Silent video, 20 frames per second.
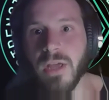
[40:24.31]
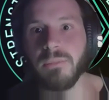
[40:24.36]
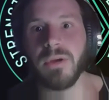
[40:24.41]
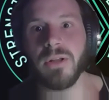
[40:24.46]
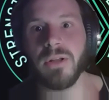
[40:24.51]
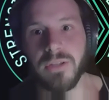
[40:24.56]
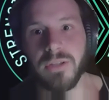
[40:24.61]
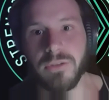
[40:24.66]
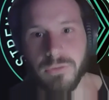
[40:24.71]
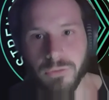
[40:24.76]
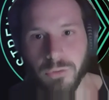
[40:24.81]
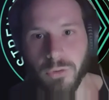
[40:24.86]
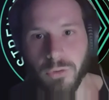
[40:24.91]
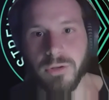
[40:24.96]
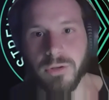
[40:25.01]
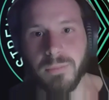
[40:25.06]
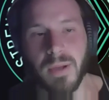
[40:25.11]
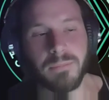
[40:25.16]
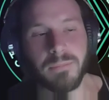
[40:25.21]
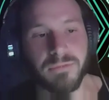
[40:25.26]
But like you
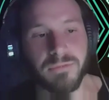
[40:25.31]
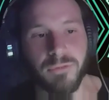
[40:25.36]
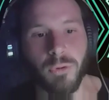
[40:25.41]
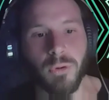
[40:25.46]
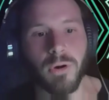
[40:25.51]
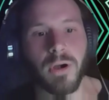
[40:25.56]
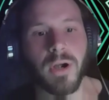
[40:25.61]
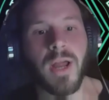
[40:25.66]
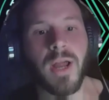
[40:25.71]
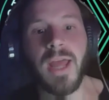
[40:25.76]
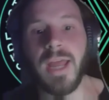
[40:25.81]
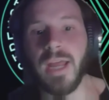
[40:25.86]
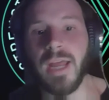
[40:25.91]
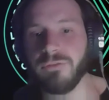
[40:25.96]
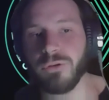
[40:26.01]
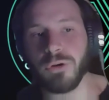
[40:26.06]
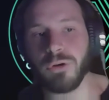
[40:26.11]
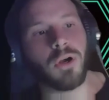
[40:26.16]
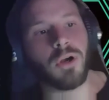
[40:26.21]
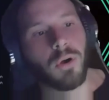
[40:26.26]
talked about before,
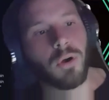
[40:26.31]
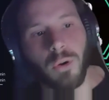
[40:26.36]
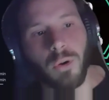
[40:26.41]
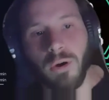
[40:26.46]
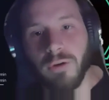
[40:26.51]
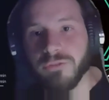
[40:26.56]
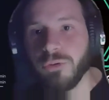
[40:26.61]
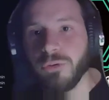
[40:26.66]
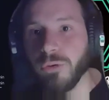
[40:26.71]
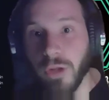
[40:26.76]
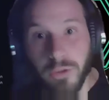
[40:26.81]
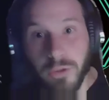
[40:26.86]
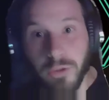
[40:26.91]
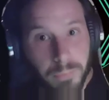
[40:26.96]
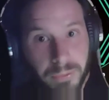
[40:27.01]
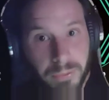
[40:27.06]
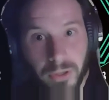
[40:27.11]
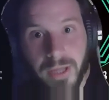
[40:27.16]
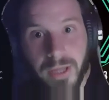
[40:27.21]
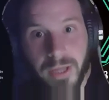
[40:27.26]
if you're going off to another
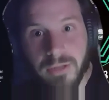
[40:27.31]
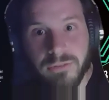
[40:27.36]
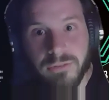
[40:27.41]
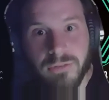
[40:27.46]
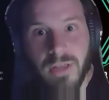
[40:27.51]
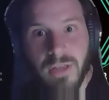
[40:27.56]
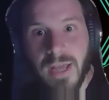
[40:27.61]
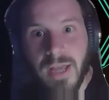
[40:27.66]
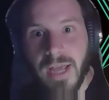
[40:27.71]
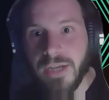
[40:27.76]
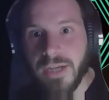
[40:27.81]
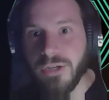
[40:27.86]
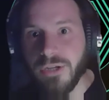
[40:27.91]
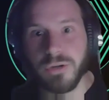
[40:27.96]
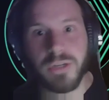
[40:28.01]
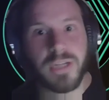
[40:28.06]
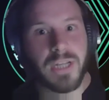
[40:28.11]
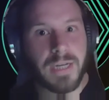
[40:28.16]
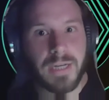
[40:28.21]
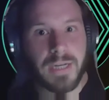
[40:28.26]
place and you're
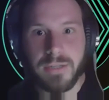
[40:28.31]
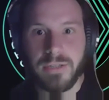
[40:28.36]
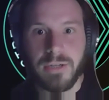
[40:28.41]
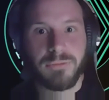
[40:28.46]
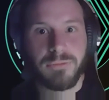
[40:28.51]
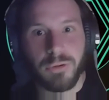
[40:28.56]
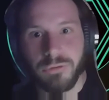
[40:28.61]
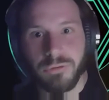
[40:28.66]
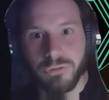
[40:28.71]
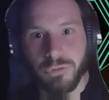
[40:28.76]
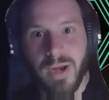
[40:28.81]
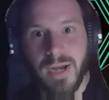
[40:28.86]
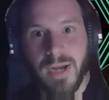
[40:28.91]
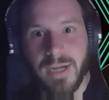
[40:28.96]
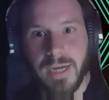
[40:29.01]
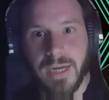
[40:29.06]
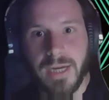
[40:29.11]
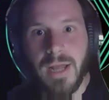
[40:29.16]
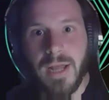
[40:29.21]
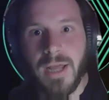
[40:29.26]
getting different
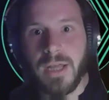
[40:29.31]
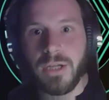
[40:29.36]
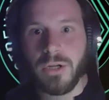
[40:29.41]
training,